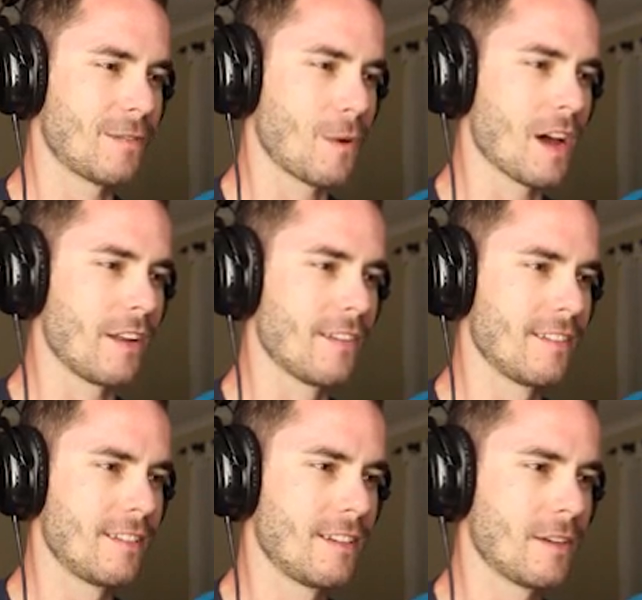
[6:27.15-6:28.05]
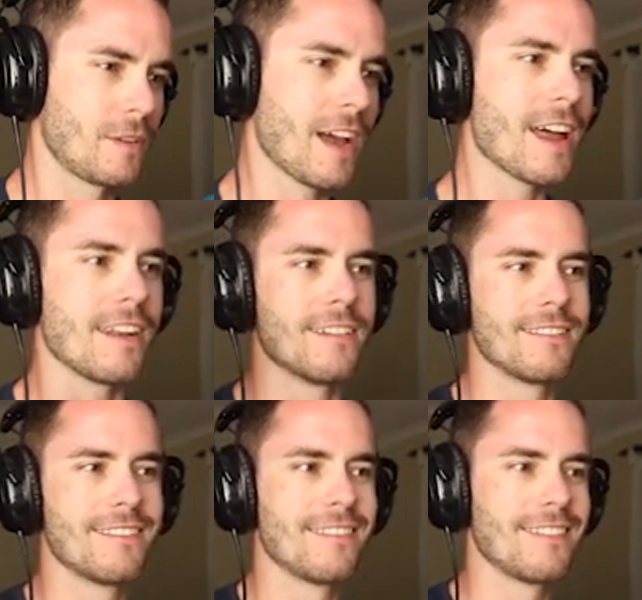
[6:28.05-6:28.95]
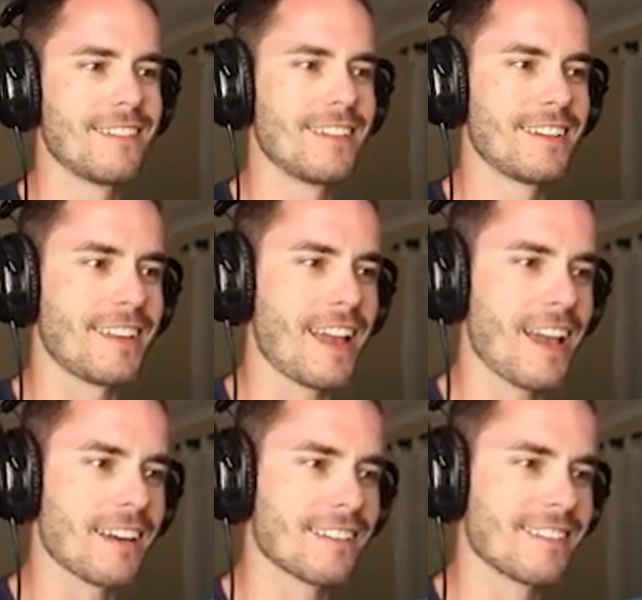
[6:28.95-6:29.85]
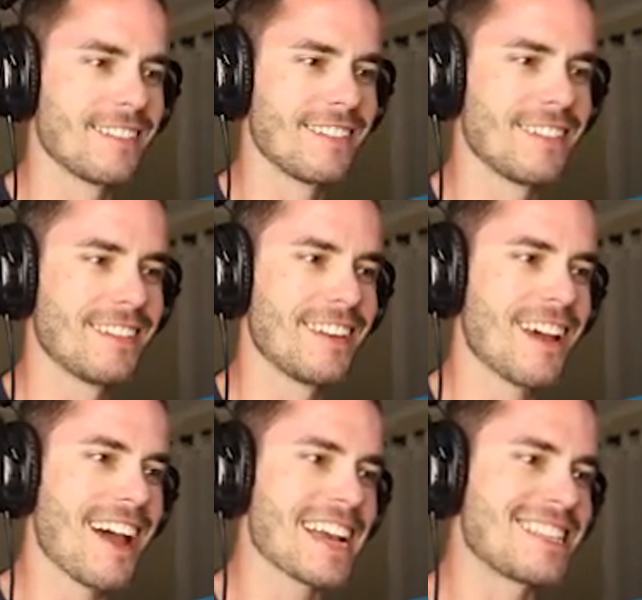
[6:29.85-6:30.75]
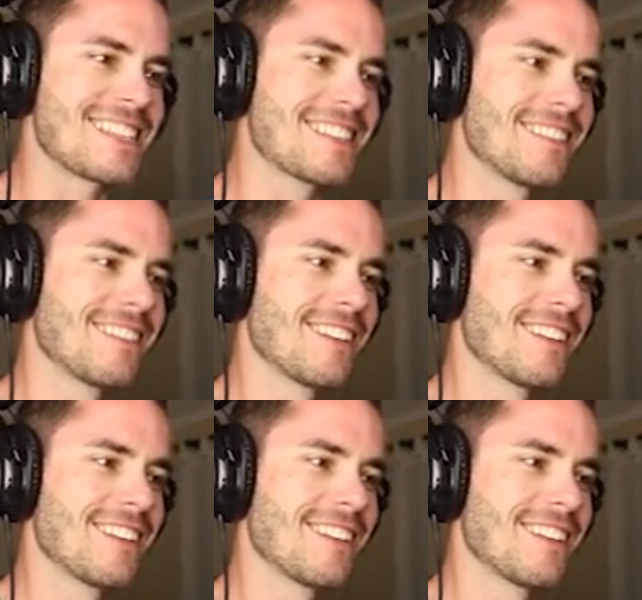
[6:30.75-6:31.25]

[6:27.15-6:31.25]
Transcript: One. Done! Is that what you said? Yay! Yeah. Nice!